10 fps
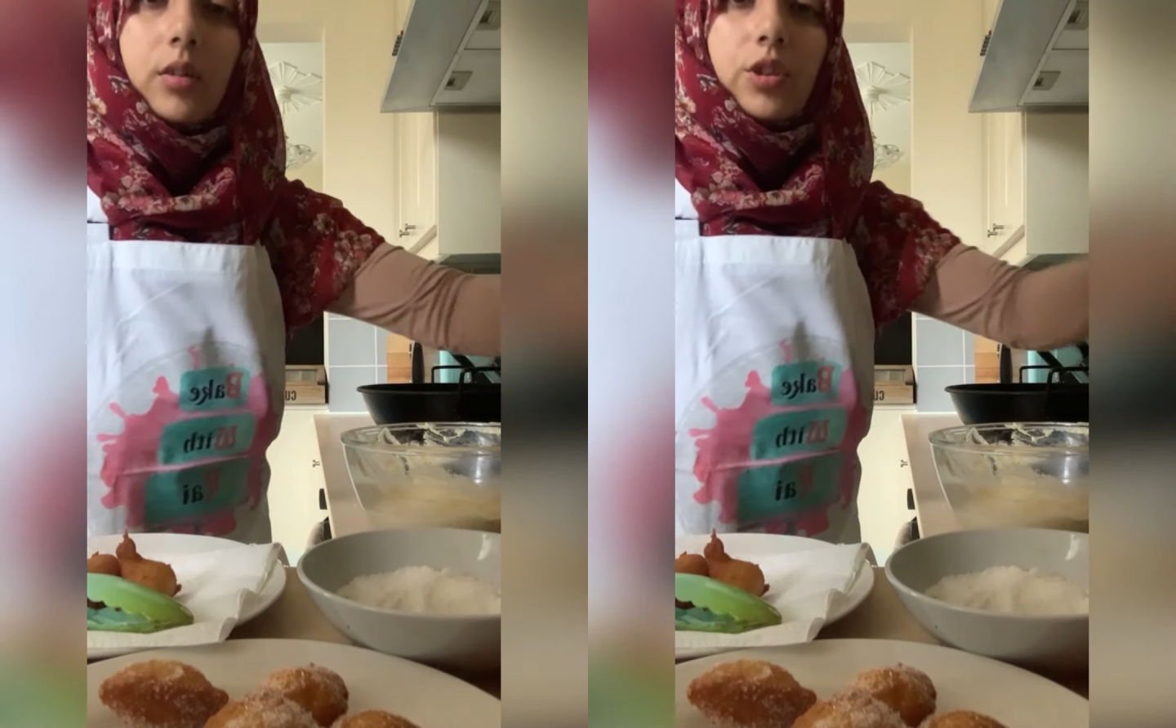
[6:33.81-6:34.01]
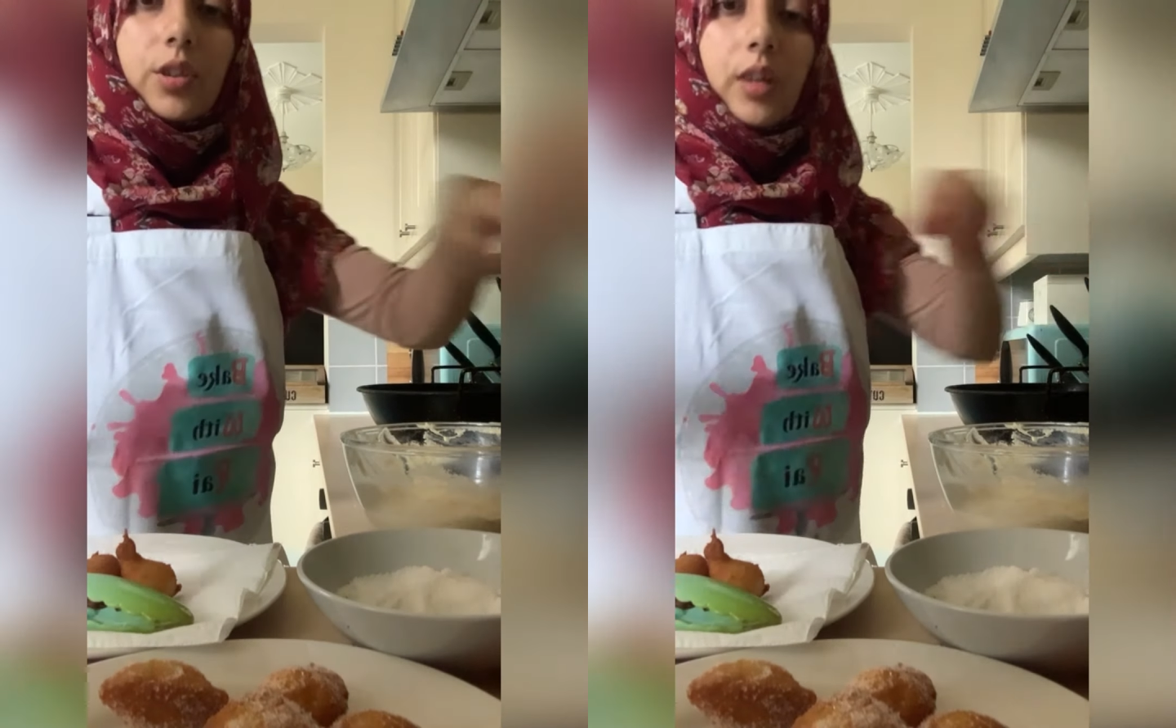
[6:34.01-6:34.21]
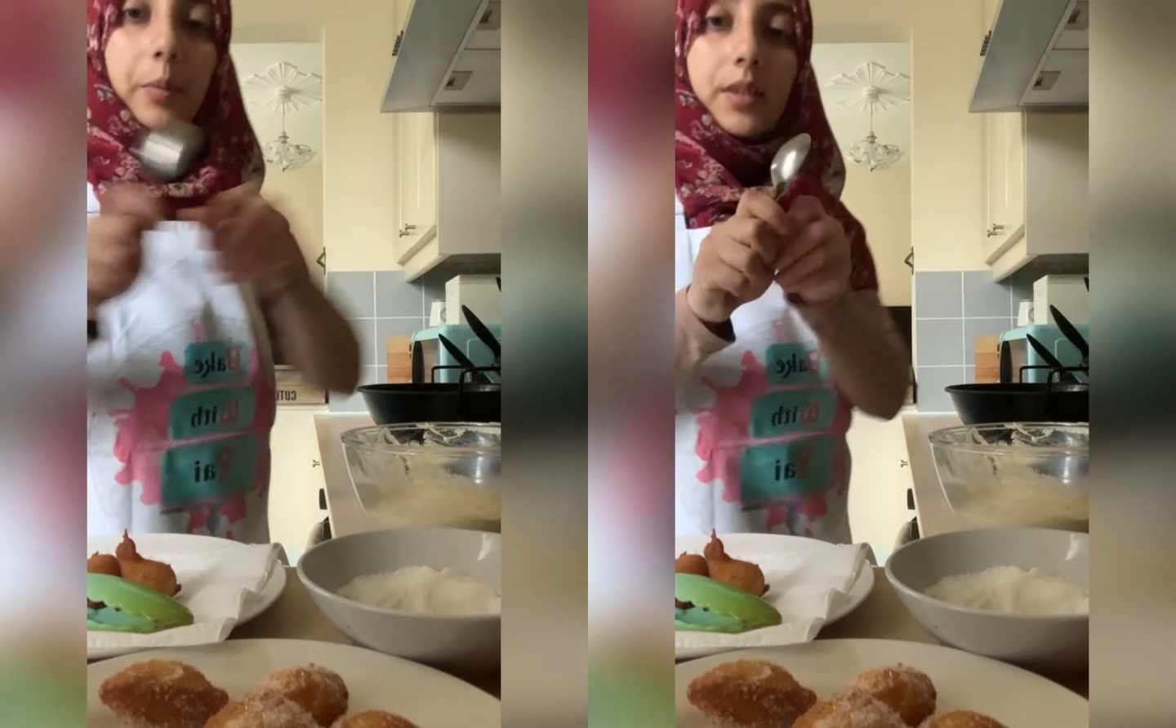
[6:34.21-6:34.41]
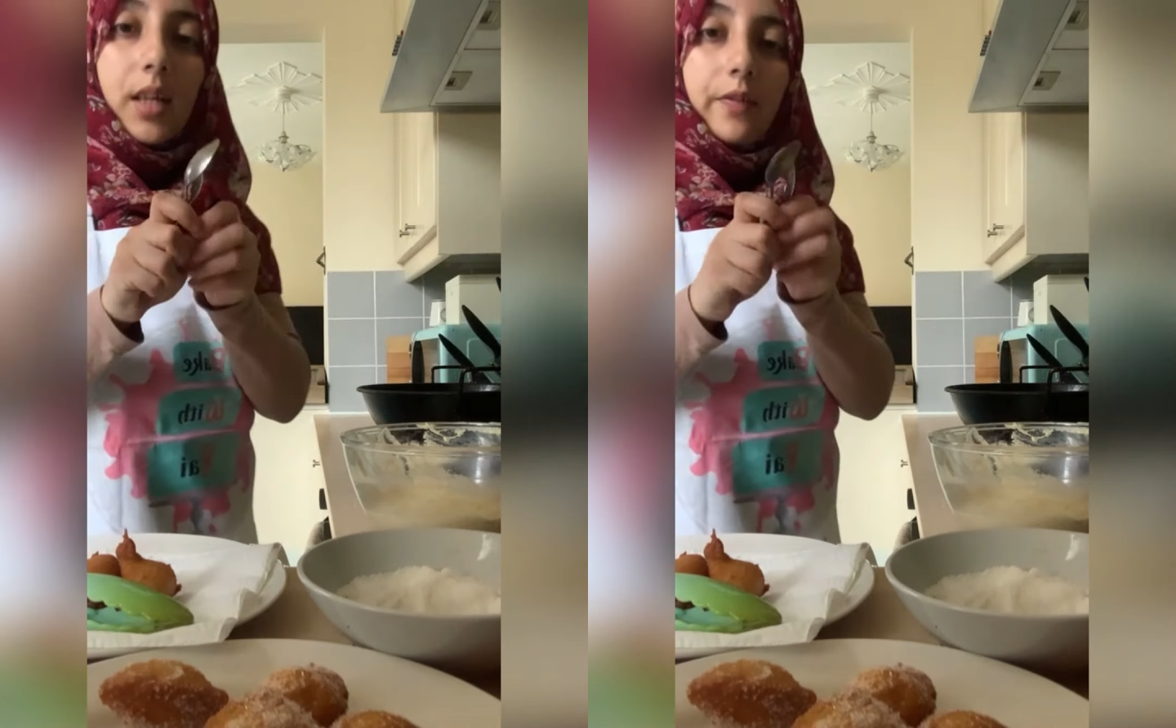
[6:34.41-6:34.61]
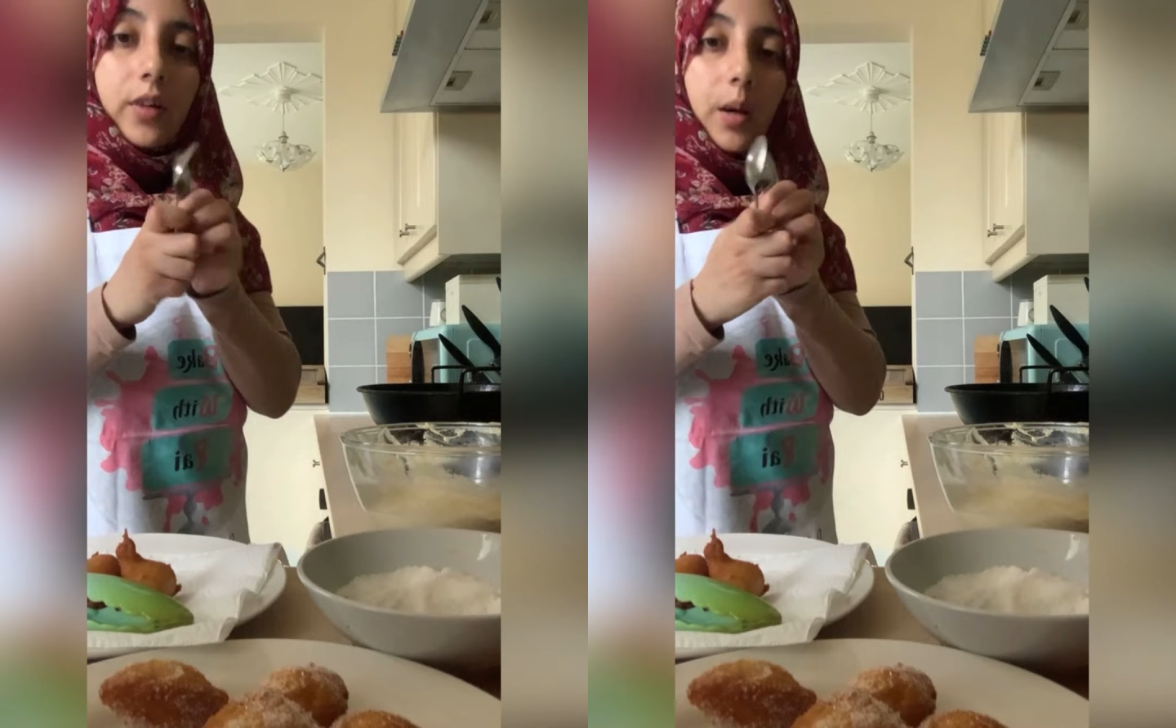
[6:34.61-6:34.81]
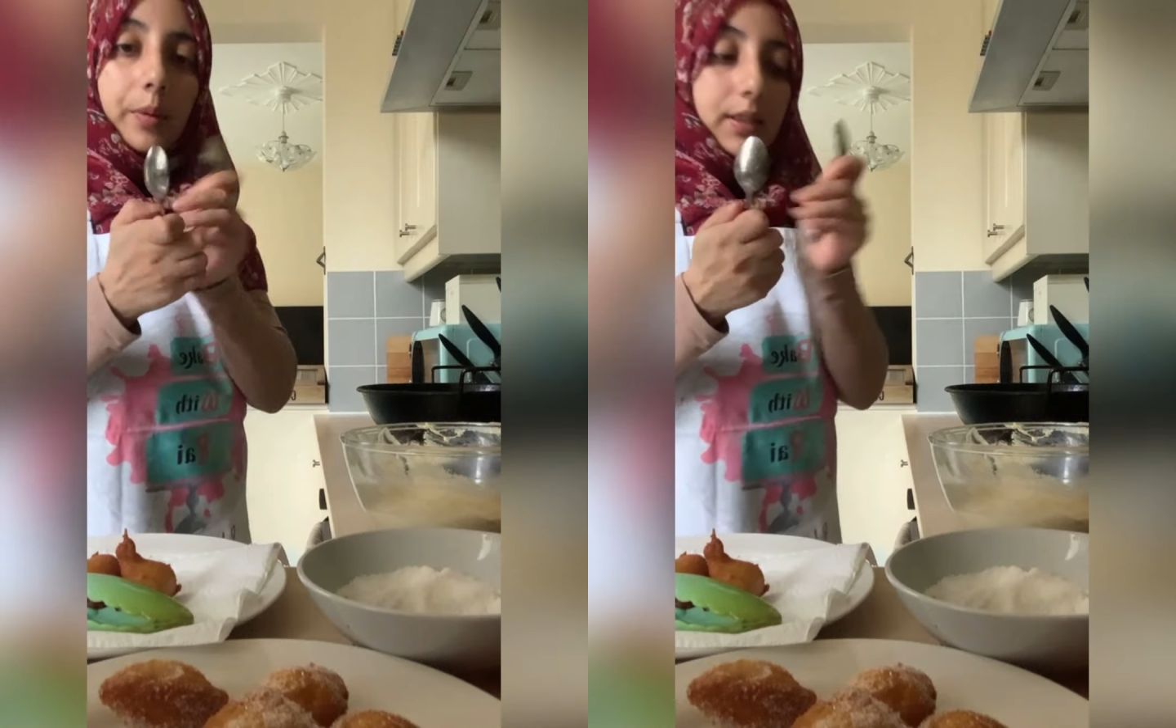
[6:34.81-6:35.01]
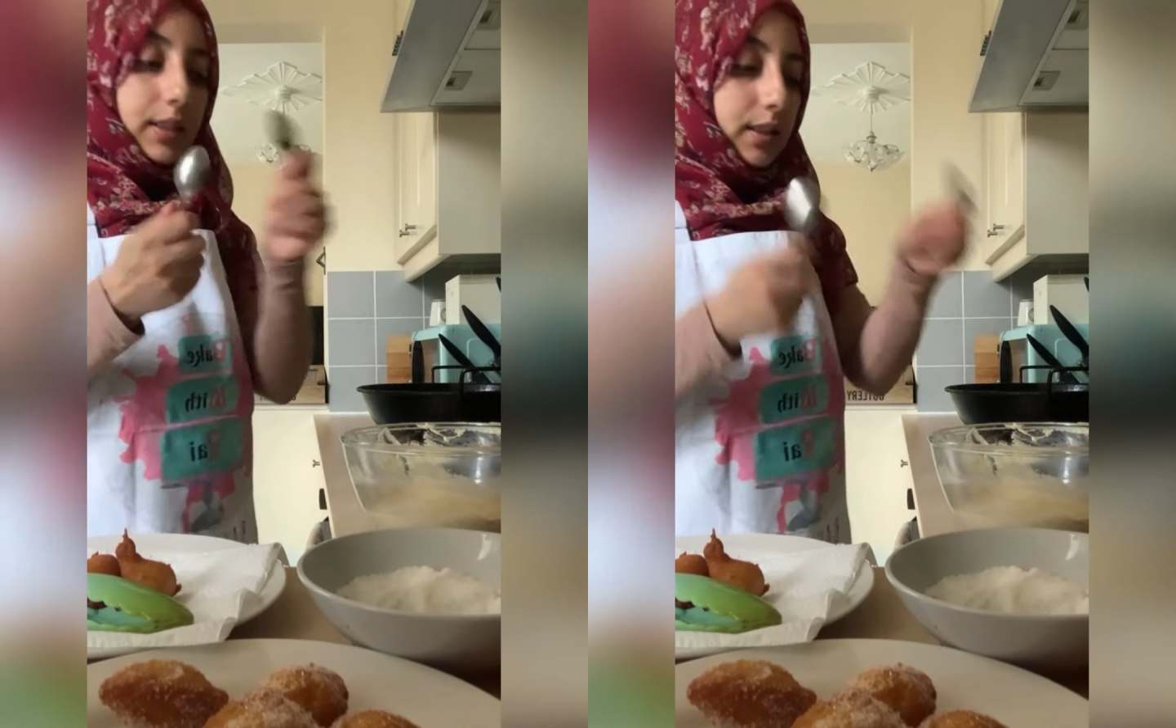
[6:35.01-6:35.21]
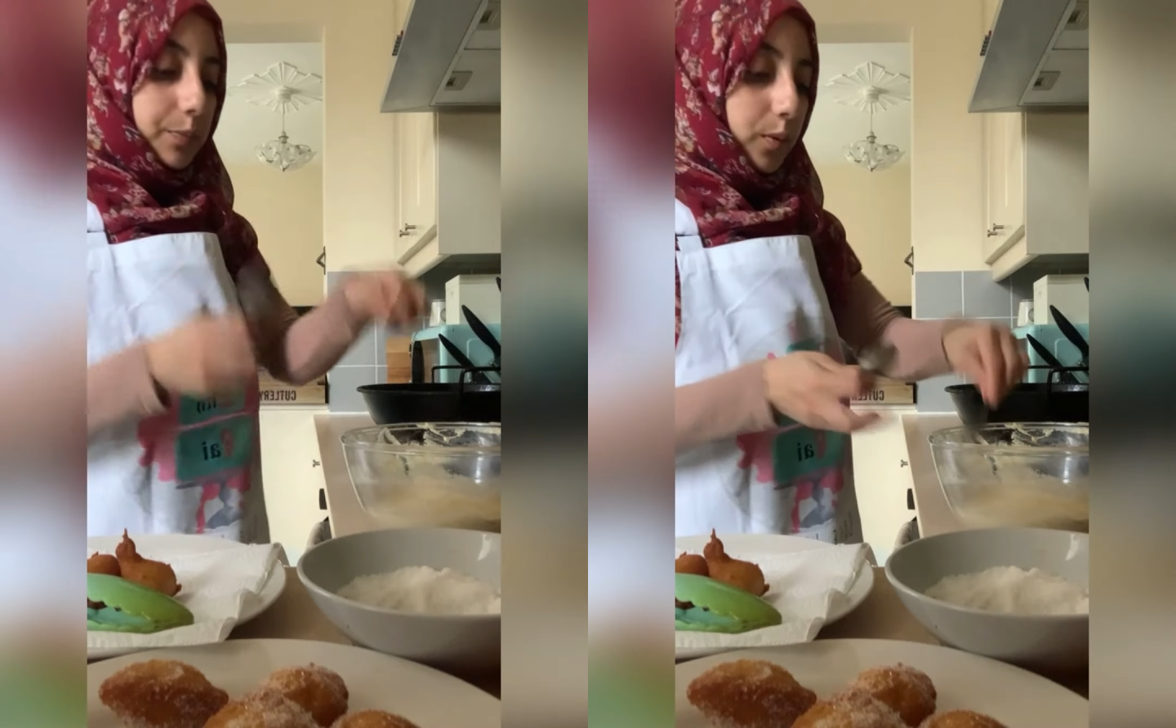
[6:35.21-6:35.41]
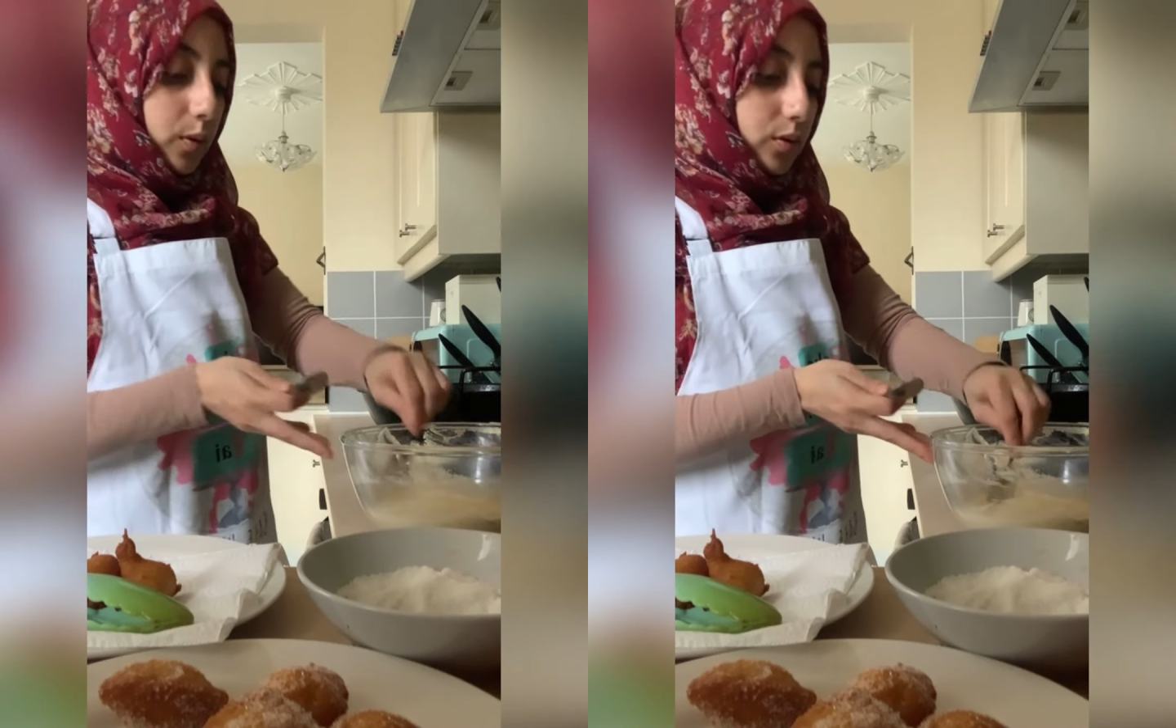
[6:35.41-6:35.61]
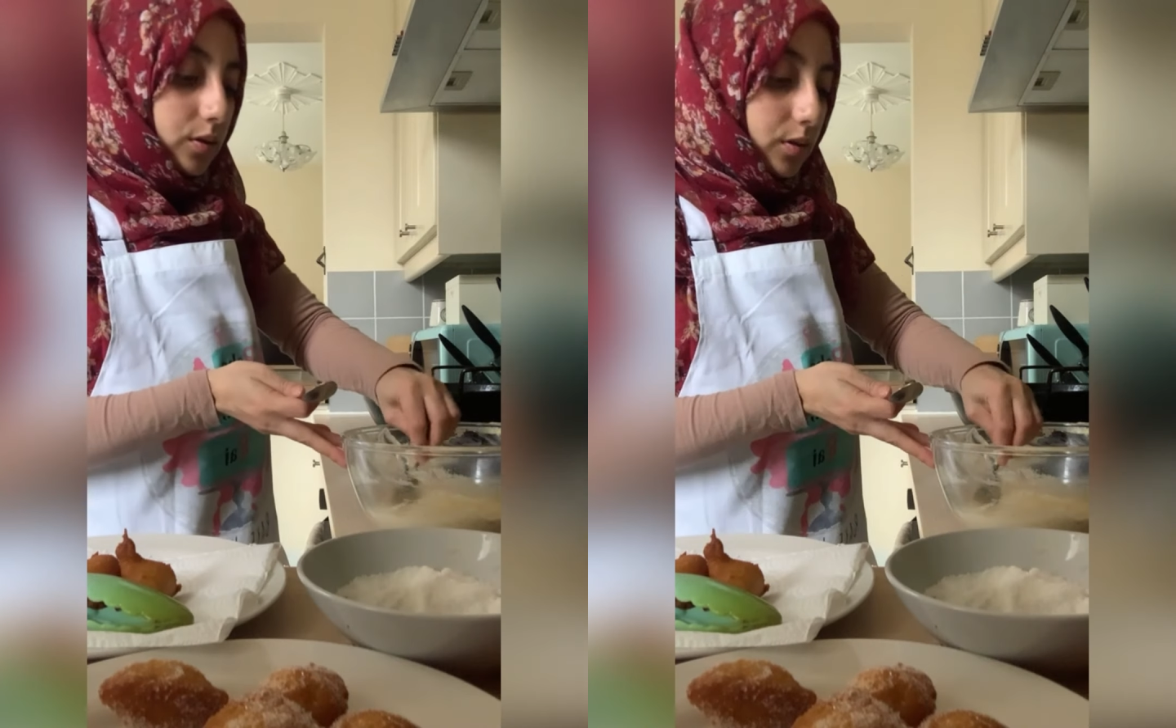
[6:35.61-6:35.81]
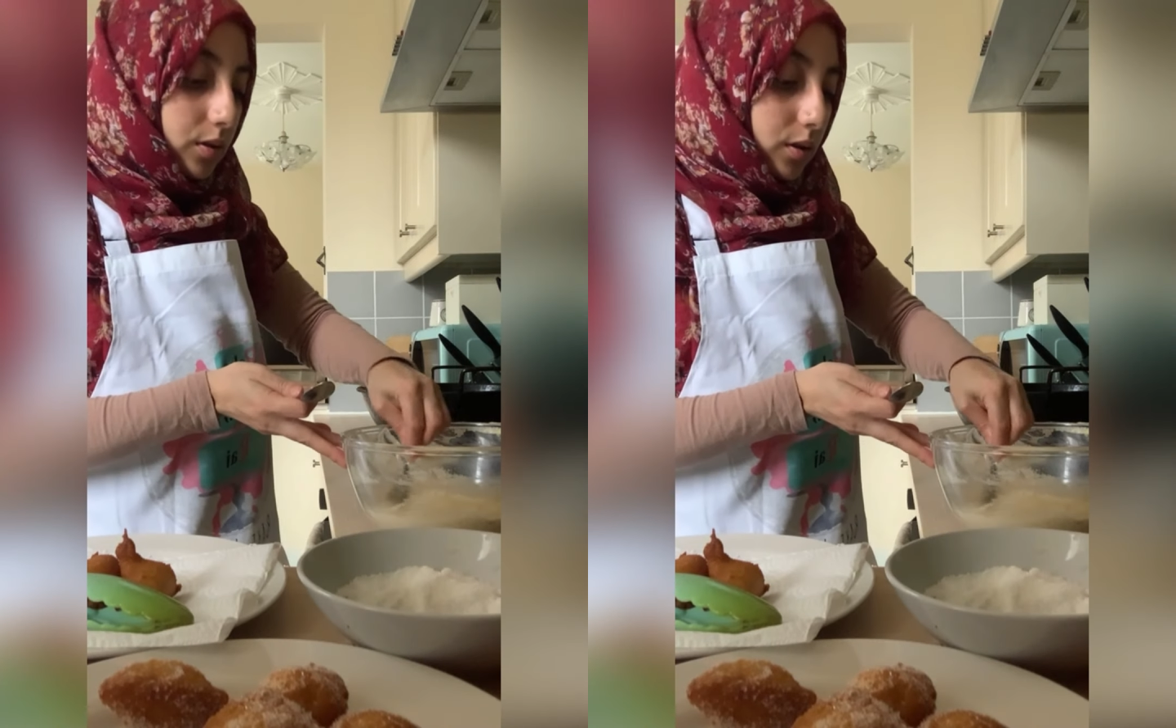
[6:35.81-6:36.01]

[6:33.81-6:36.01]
just grab yourself a couple of teaspoons,